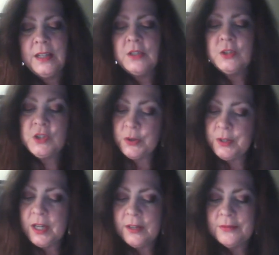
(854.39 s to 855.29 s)
Sure
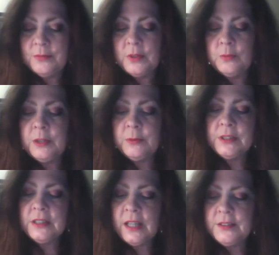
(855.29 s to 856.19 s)
enough, when we were
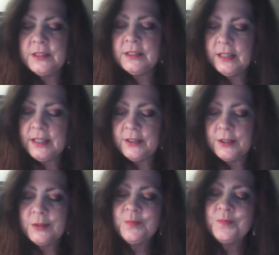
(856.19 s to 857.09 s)
in London
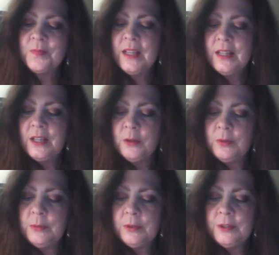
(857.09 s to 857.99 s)
later,
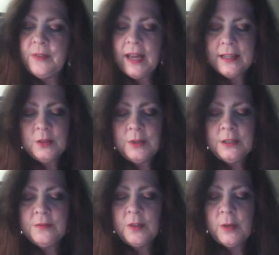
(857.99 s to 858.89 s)
we were
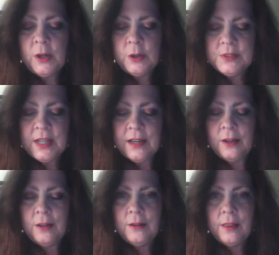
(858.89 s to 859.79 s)
evacuated from our
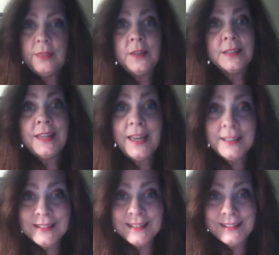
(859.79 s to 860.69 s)
hotel, the
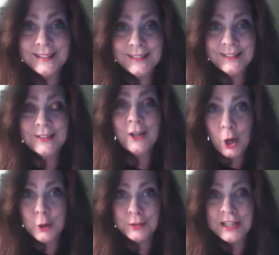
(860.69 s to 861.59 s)
Kensington
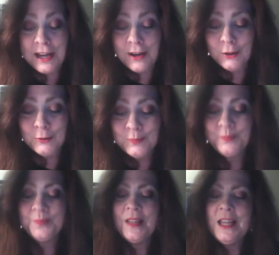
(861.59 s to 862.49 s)
Hotel,
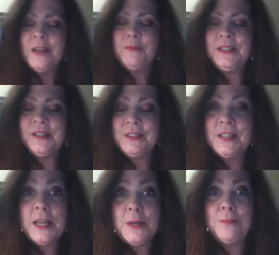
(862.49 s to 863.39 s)
because
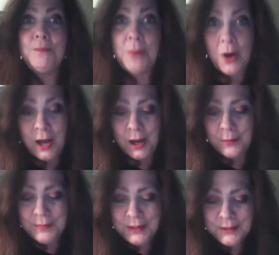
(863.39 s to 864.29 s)
a
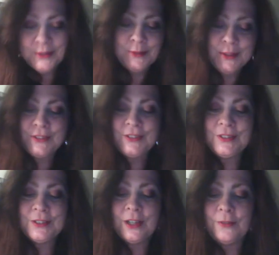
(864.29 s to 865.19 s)
bomb was
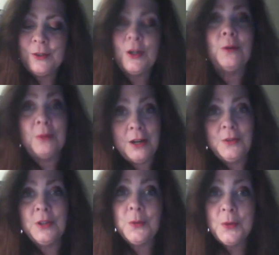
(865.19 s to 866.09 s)
discovered
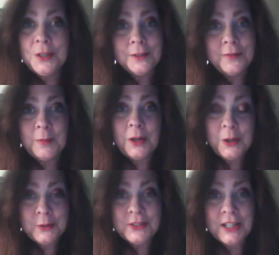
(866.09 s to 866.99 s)
around the corner from our
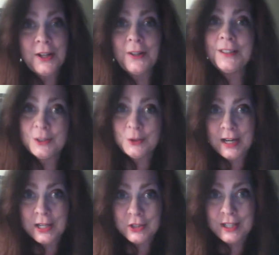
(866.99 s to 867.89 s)
hotel in a
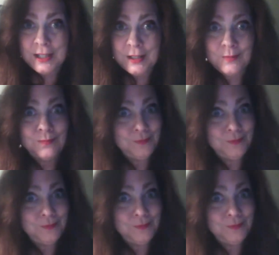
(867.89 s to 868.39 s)
trash can.